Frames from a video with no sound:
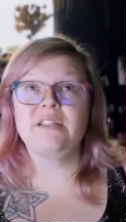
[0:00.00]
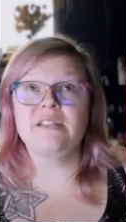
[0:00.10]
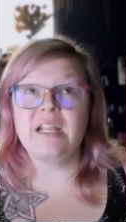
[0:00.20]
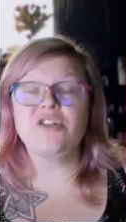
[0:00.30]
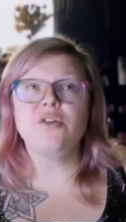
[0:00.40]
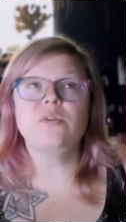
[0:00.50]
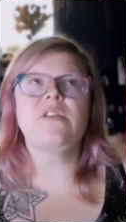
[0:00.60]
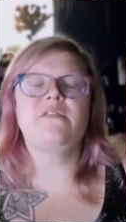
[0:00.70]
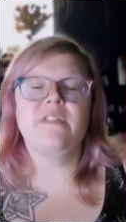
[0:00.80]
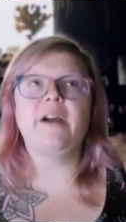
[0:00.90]
this nature
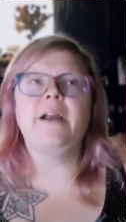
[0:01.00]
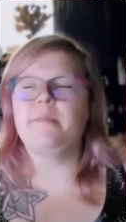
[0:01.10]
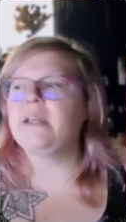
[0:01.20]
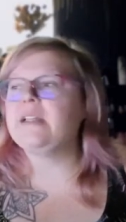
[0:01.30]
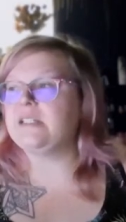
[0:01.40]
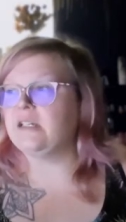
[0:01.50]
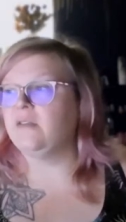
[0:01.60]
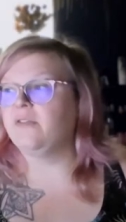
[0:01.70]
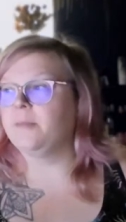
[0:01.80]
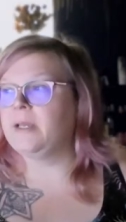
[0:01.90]
was a very big
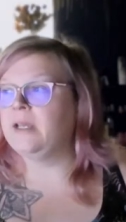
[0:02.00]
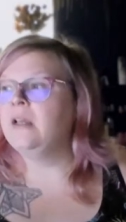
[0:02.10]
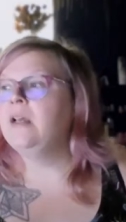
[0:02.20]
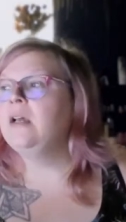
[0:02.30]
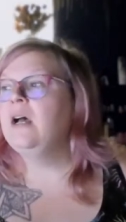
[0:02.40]
deal for me.